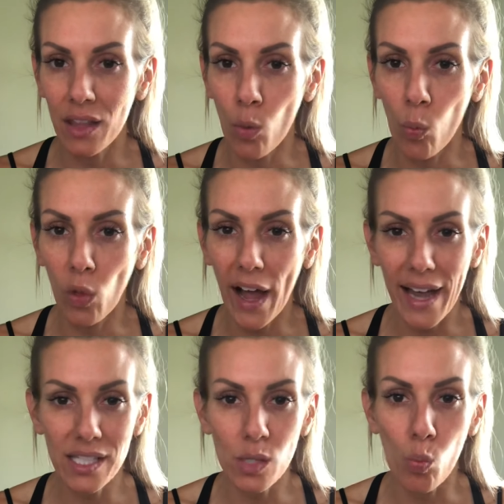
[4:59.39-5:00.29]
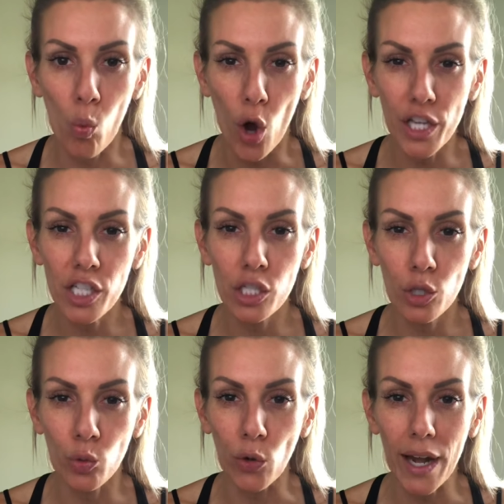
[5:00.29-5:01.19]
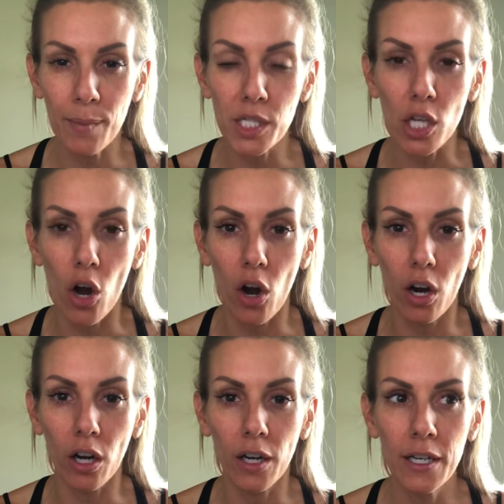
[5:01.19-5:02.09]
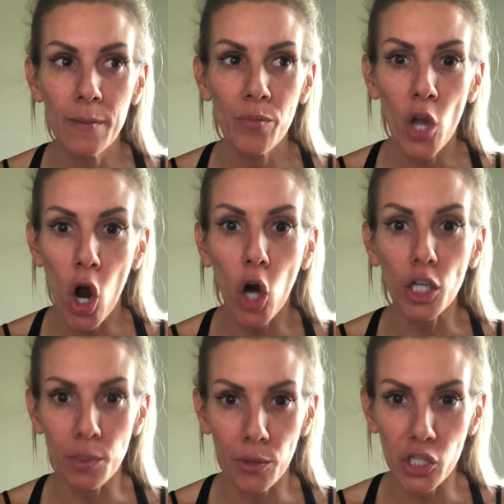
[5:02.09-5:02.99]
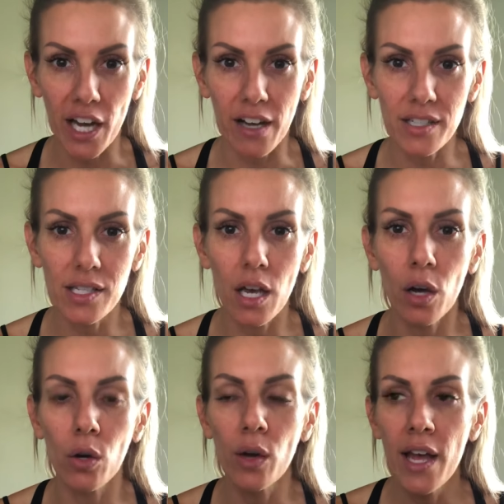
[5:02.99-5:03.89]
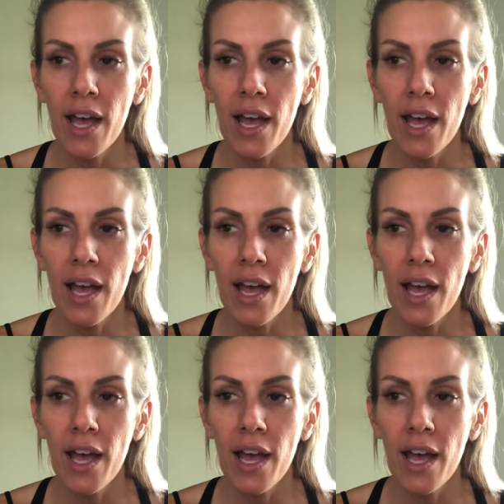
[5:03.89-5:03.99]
the last 1 to to 2 reps are hard to push out. So